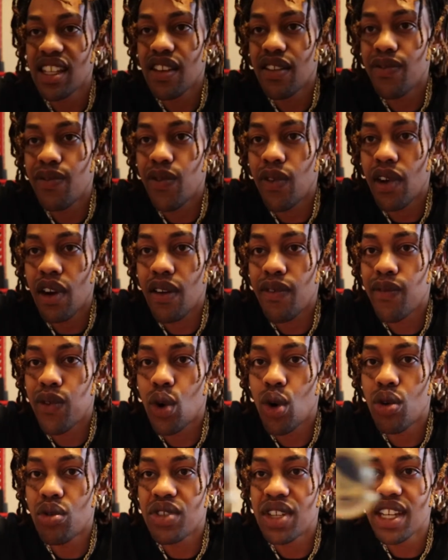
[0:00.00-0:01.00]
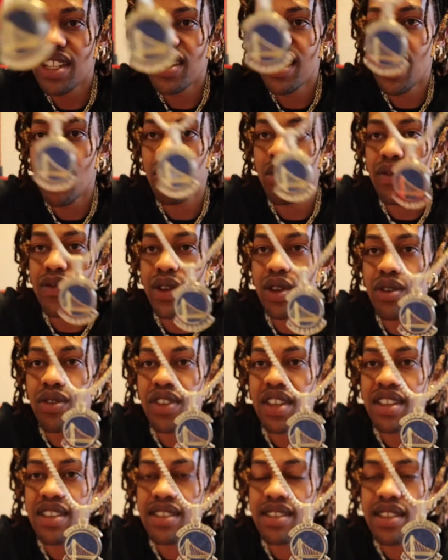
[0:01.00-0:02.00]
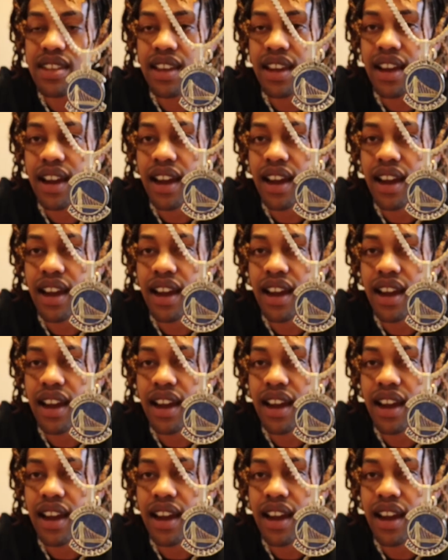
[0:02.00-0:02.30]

a, a full detailed review of this